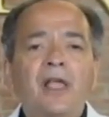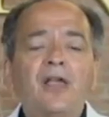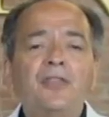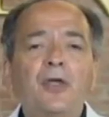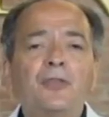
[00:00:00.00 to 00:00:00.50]

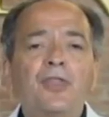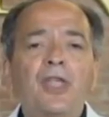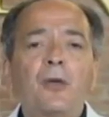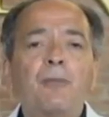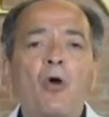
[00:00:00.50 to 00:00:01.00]
And
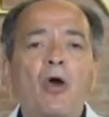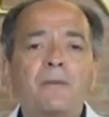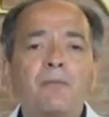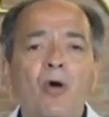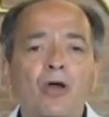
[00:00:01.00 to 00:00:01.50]
they are part
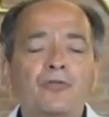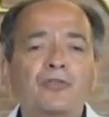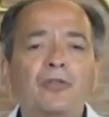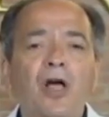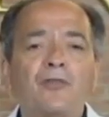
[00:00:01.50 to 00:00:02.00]
and
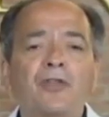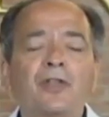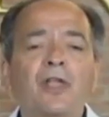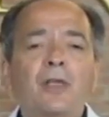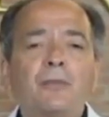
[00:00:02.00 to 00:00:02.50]
parcel of it
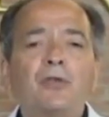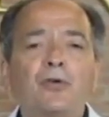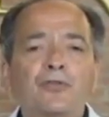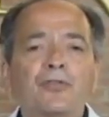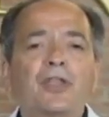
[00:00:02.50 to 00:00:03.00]

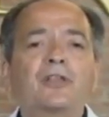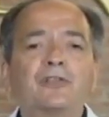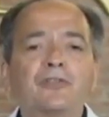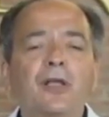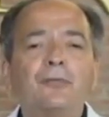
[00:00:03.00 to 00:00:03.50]
because of their
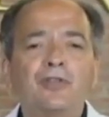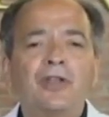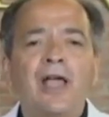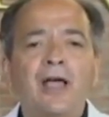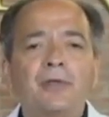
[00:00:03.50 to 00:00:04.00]
consumption
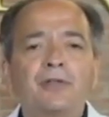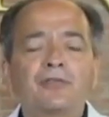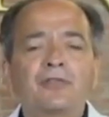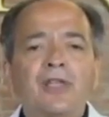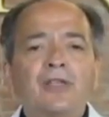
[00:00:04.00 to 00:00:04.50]

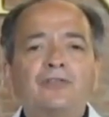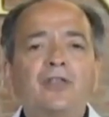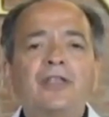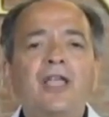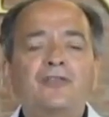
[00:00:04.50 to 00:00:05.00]
habits.
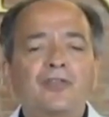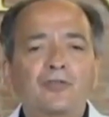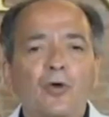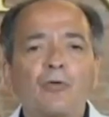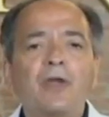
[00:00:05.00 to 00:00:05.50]
So yes,
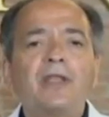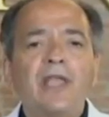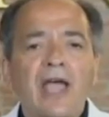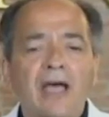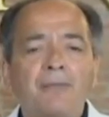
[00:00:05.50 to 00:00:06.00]
it's already
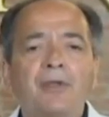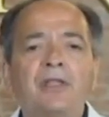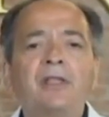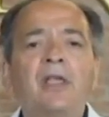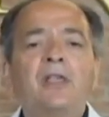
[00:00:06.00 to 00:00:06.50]

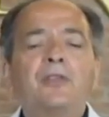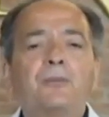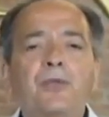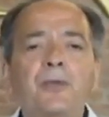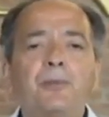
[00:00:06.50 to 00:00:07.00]
happening. The
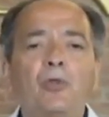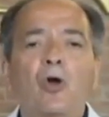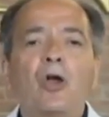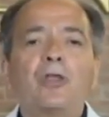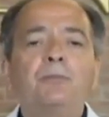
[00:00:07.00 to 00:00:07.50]
people
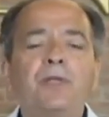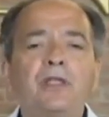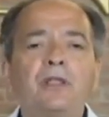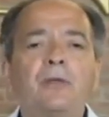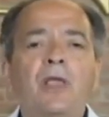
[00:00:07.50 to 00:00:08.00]
are
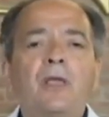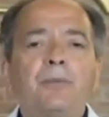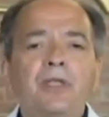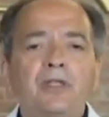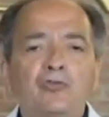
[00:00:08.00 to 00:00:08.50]

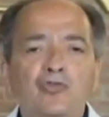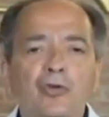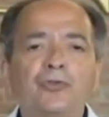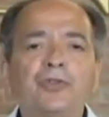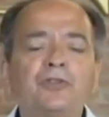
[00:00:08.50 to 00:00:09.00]
being
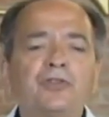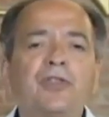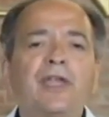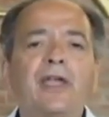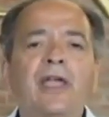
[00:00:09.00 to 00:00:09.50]
drilled into
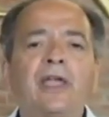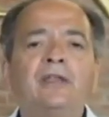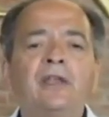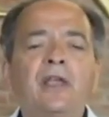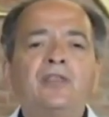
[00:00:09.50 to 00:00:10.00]
their
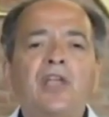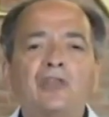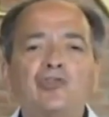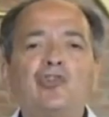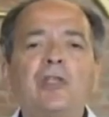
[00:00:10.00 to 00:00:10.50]
head
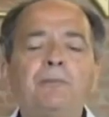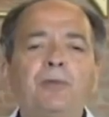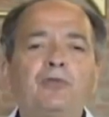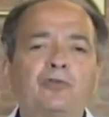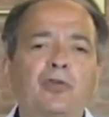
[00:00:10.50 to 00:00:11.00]
that cheap
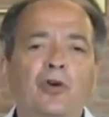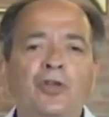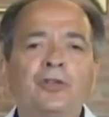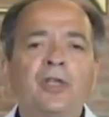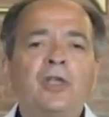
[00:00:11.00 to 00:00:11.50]
is
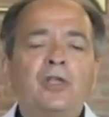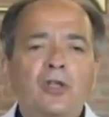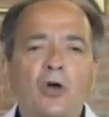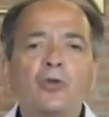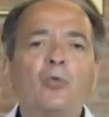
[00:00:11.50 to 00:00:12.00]
good.
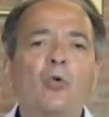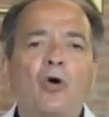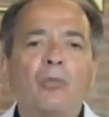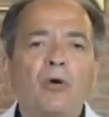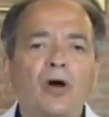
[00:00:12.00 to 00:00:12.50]
Go to
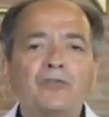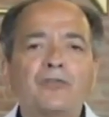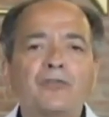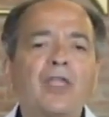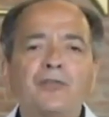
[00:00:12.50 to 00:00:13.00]
Walmart,
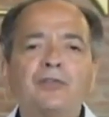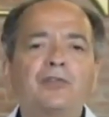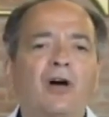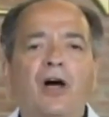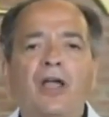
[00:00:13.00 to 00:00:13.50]
save a
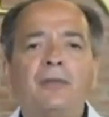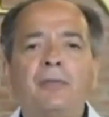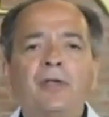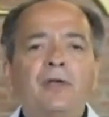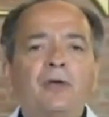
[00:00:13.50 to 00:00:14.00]

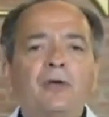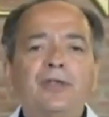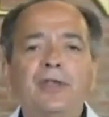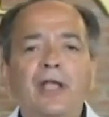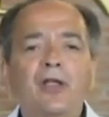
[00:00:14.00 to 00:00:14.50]
dime or a
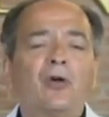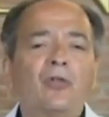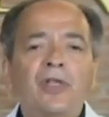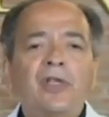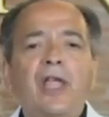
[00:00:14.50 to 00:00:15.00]

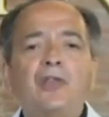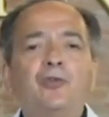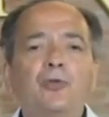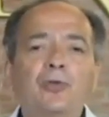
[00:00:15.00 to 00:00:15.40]
nickel, and